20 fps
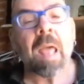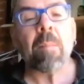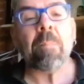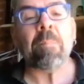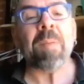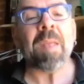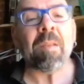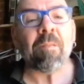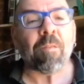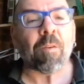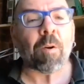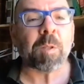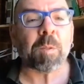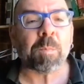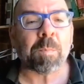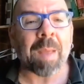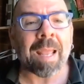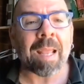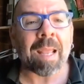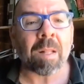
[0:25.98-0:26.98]
Being from
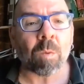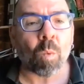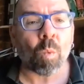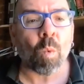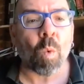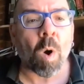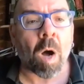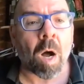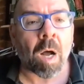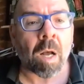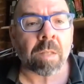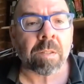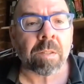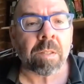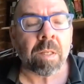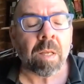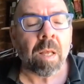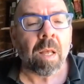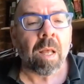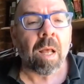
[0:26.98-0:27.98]
Spain was,
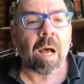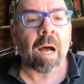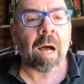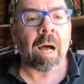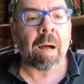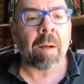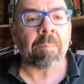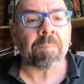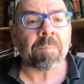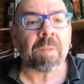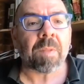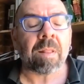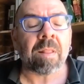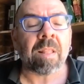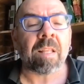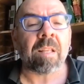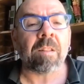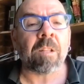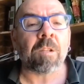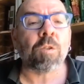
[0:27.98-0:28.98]

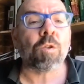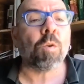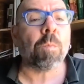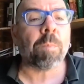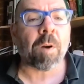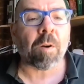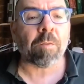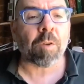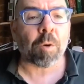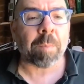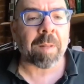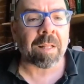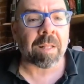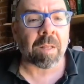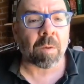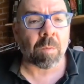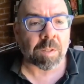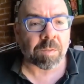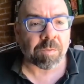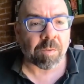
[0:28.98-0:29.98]
the super of your
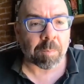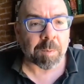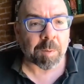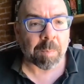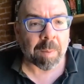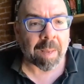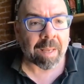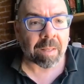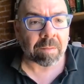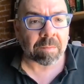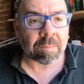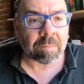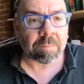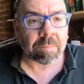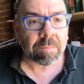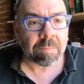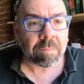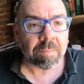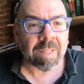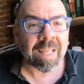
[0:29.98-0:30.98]
building was from Spain,
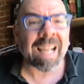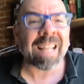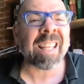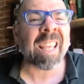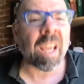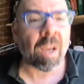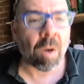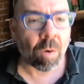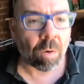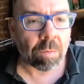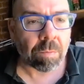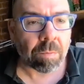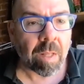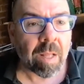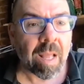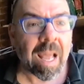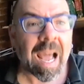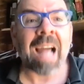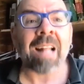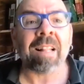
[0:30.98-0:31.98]
Gallego,
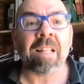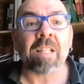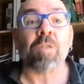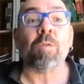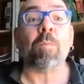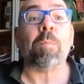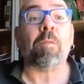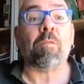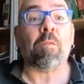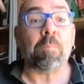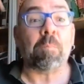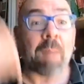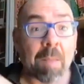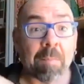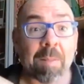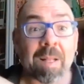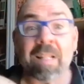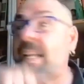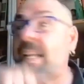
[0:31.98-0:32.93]
and the super from my building